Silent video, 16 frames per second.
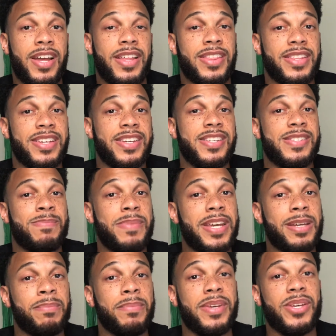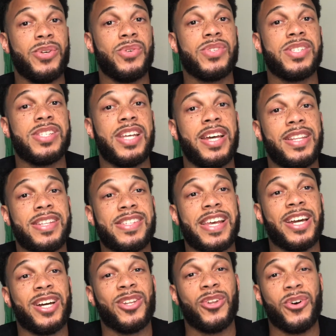these big meals tend to
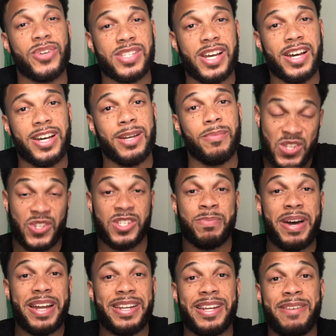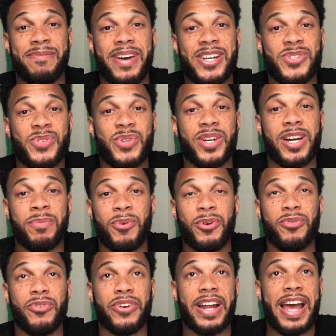take a long time. So somebody invites you to come
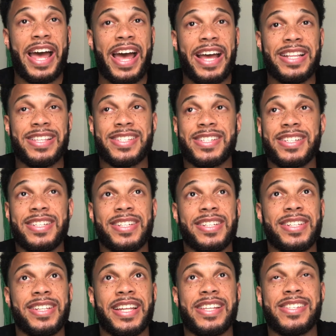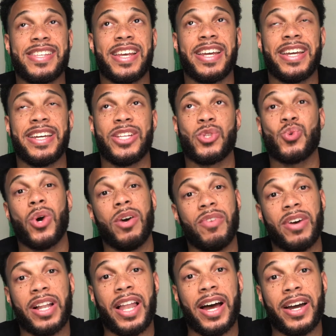over at, let's say, 12
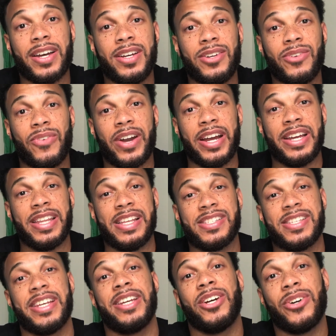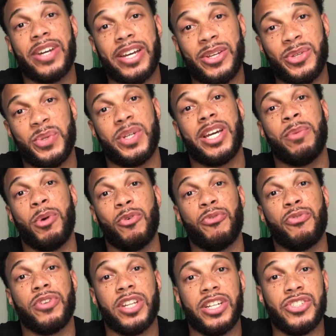o'clock. Right, and they say, okay, you can come over
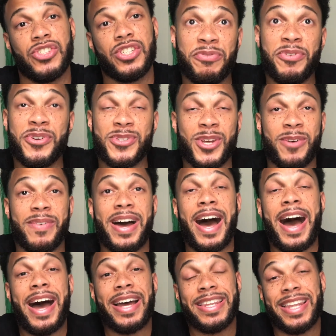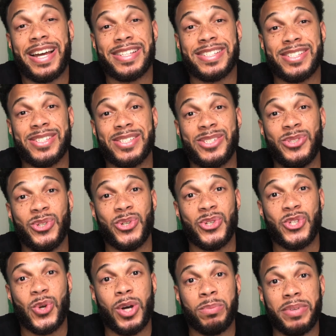for lunch. First off, I like to, you know, show up